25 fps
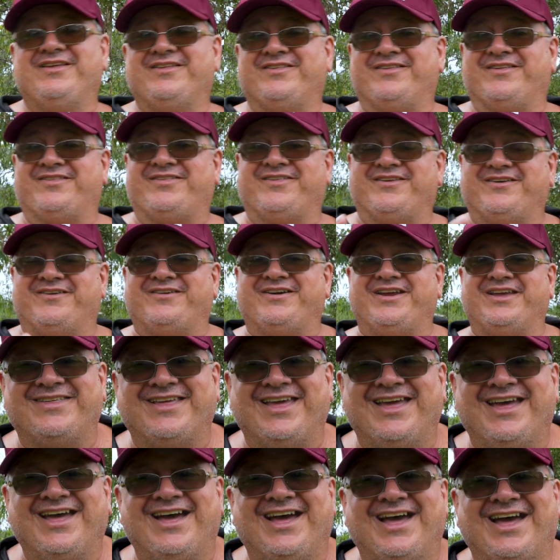So sorry,
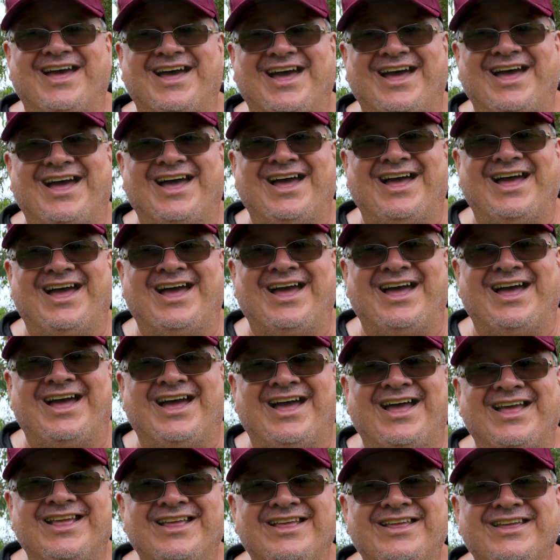
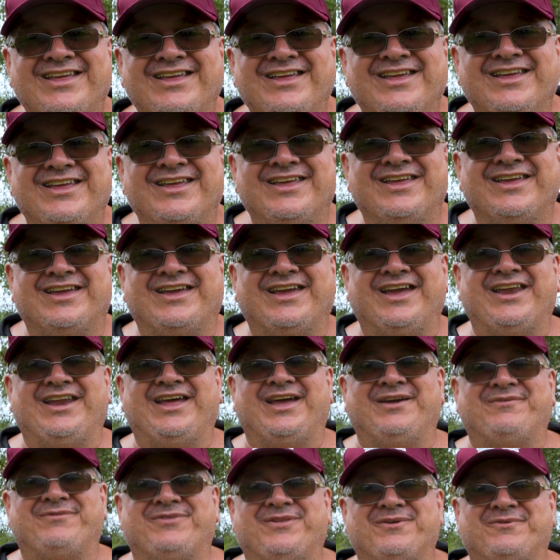you're going to
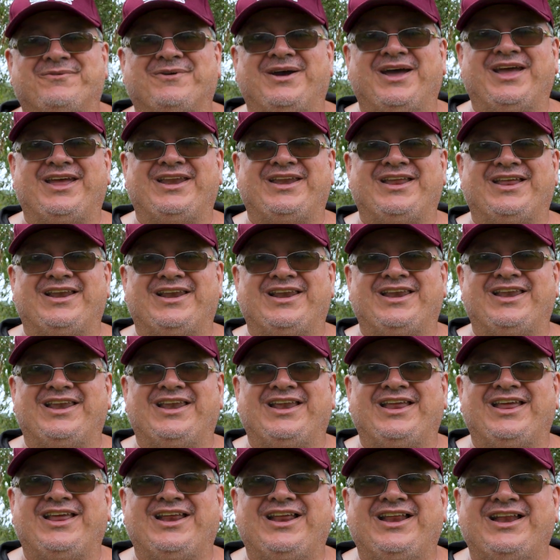have to wait a
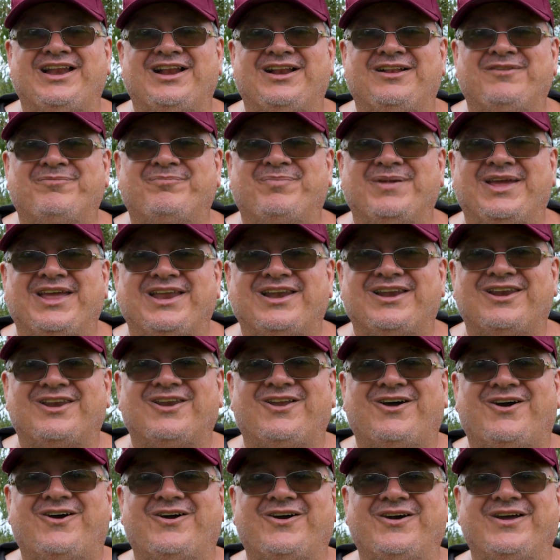little bit
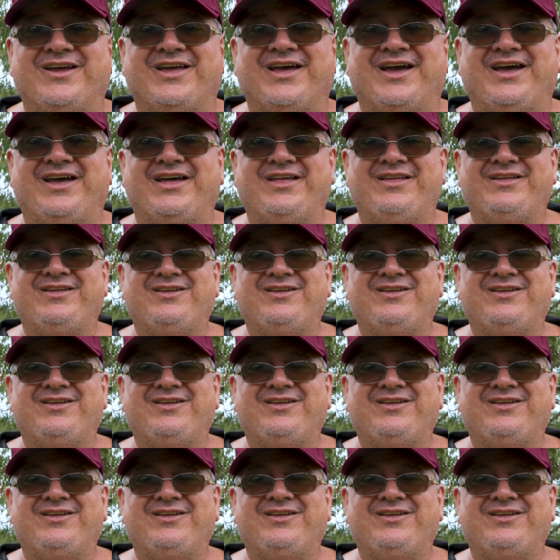longer.